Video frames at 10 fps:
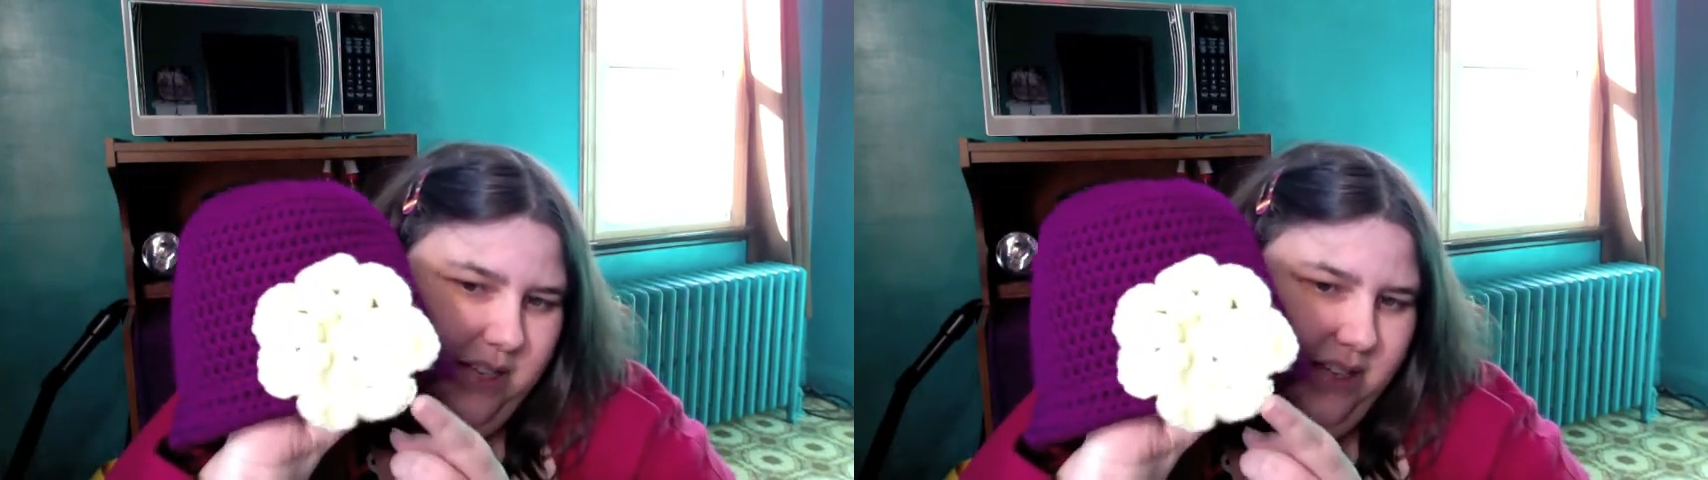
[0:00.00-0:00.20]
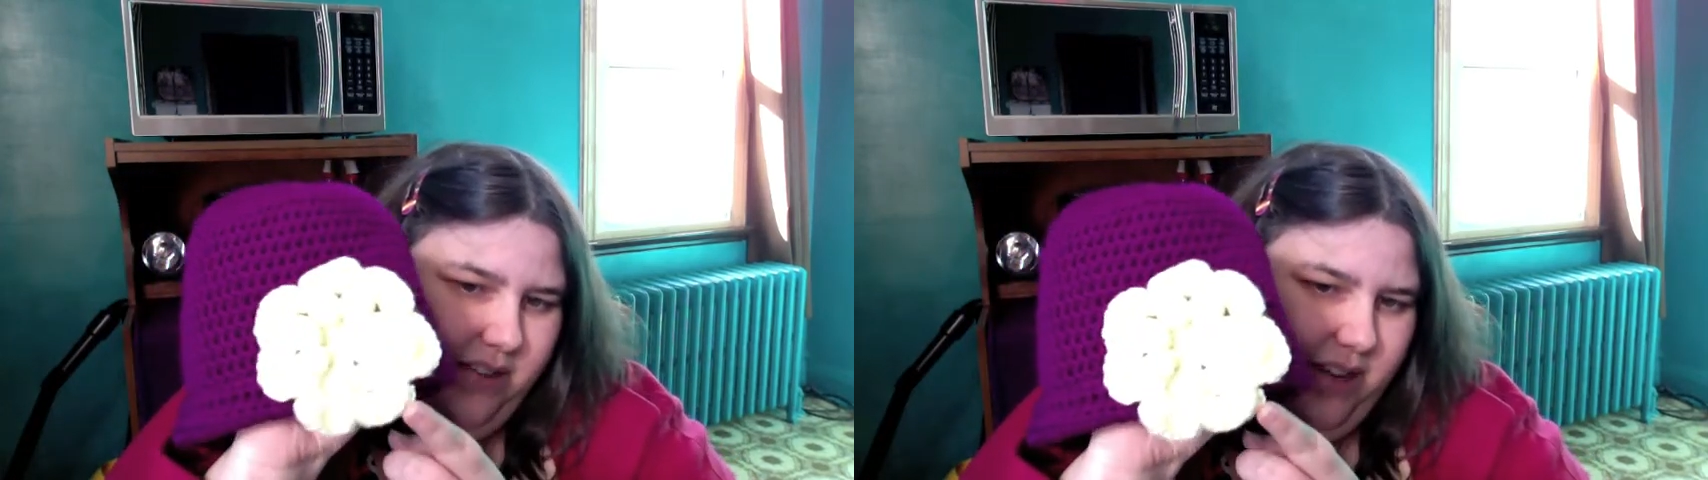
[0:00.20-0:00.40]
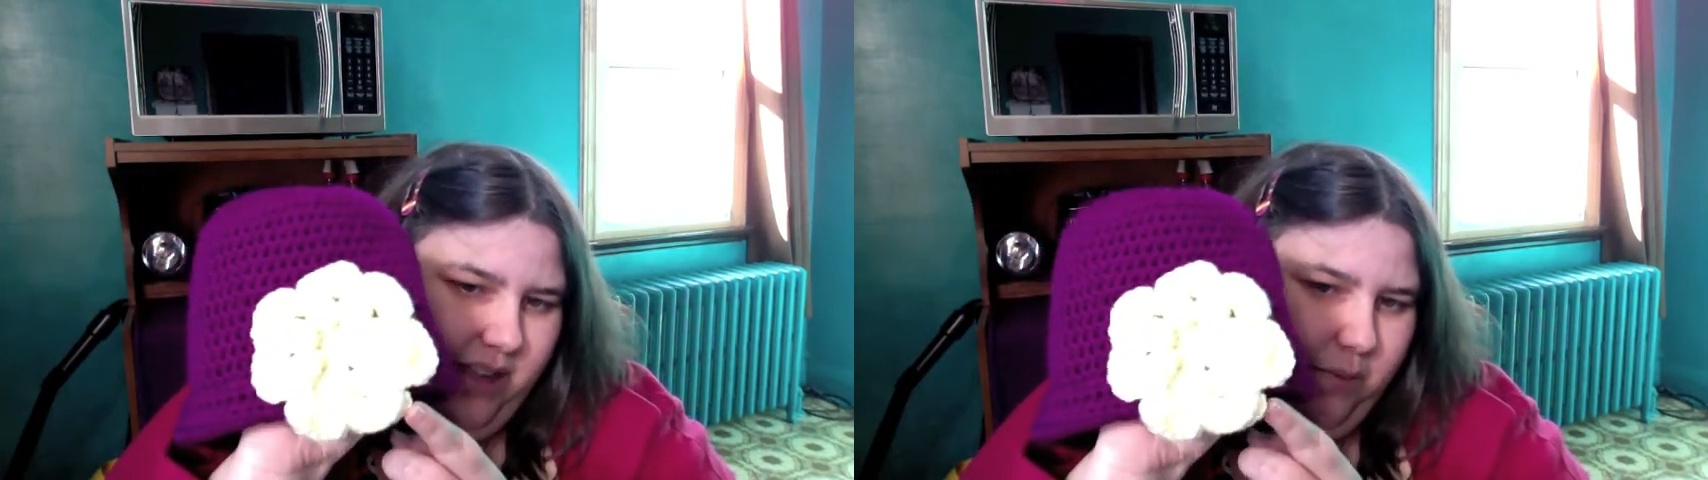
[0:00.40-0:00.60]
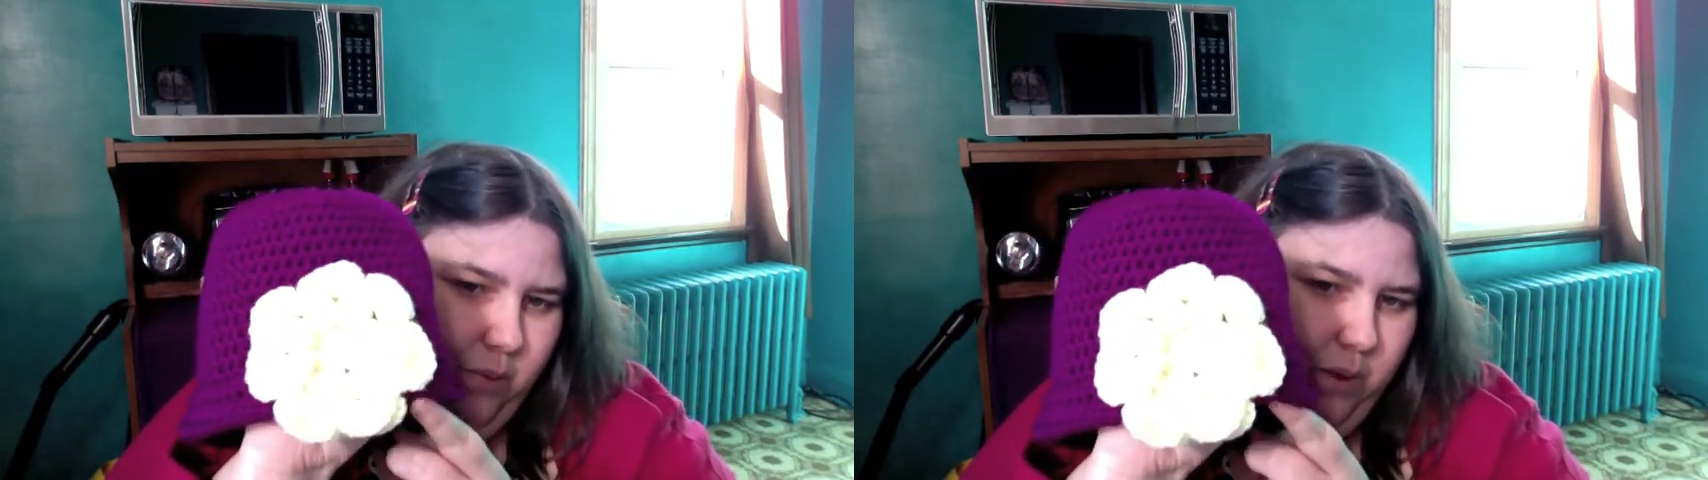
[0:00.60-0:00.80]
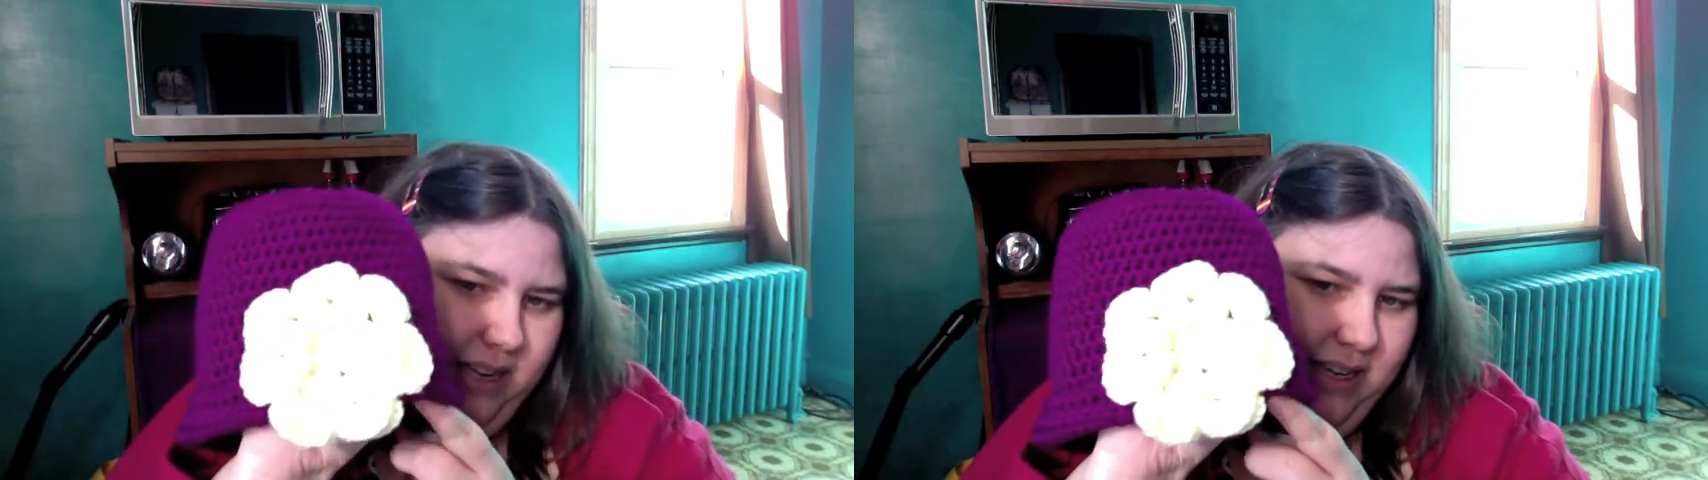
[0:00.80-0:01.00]
turning up
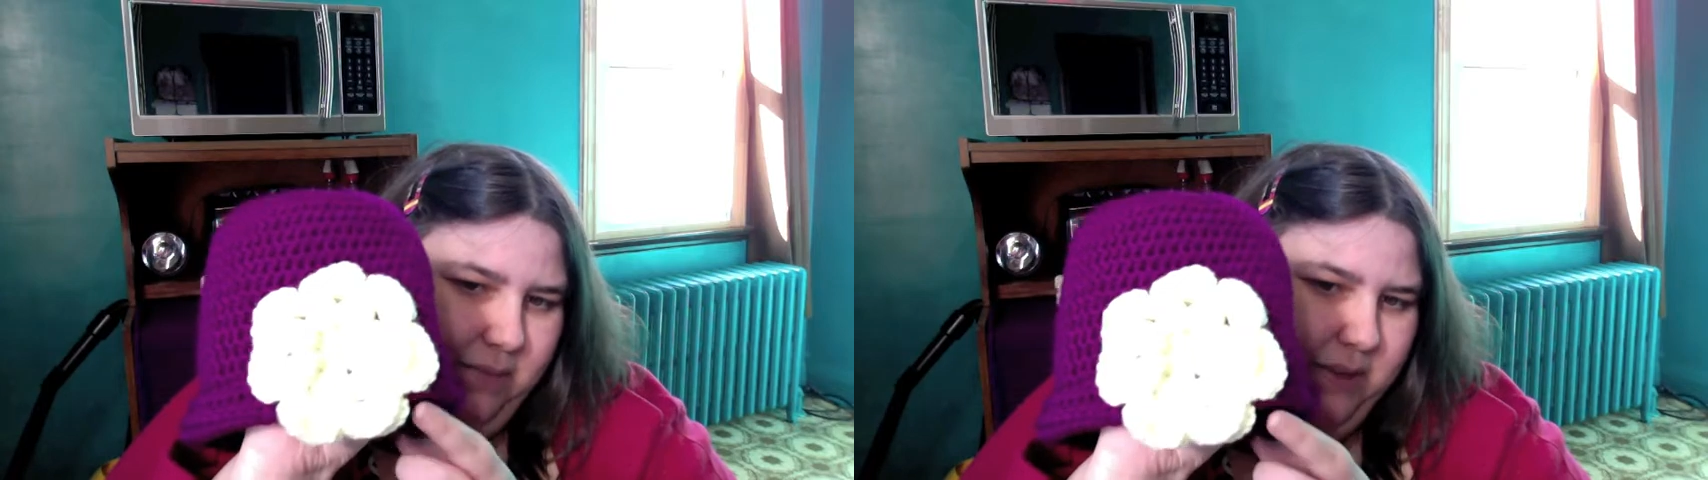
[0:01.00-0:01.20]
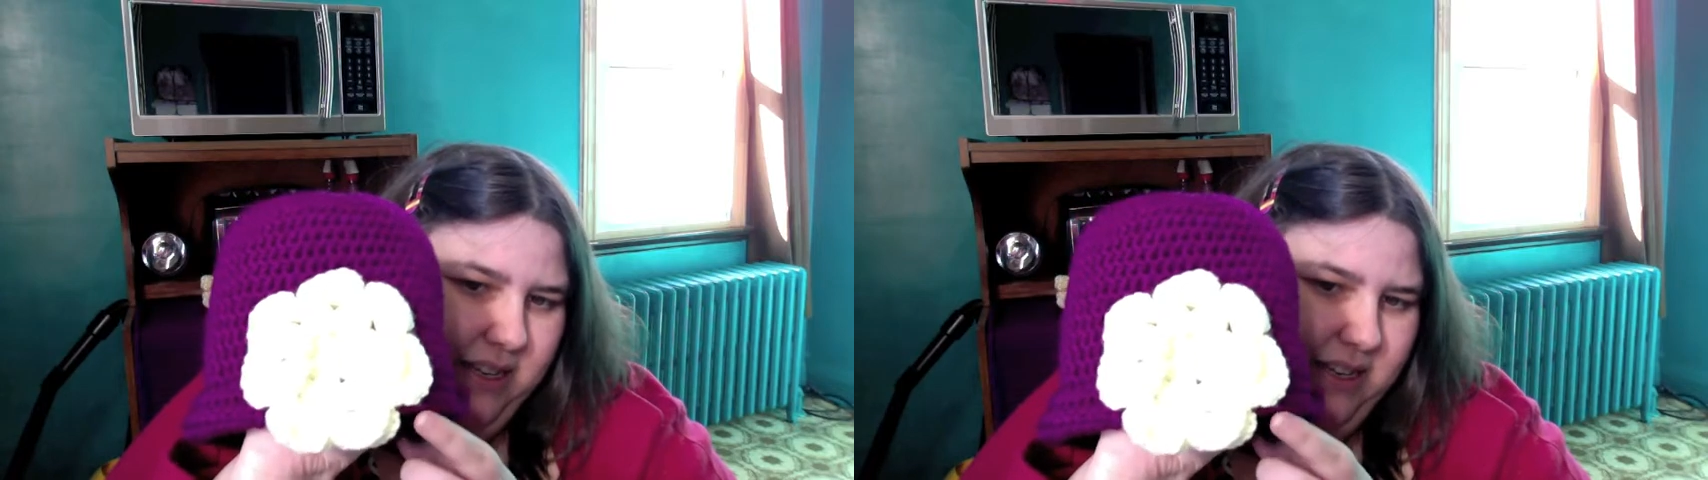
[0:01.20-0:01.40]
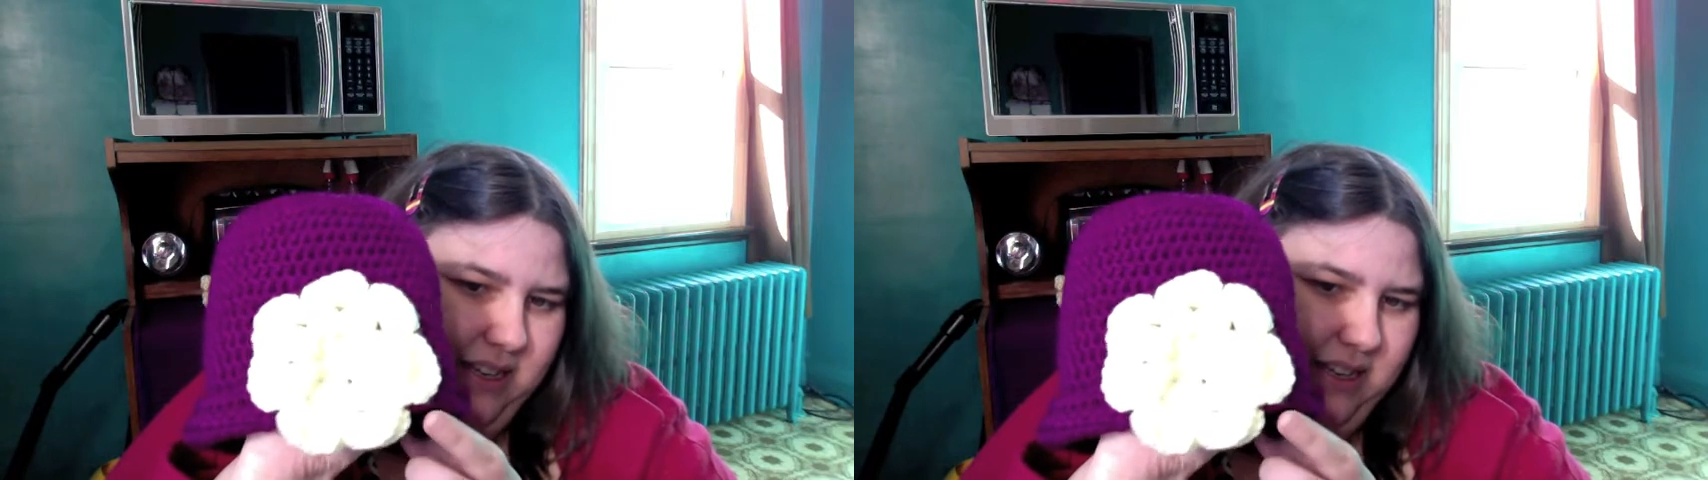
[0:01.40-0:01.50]
white, but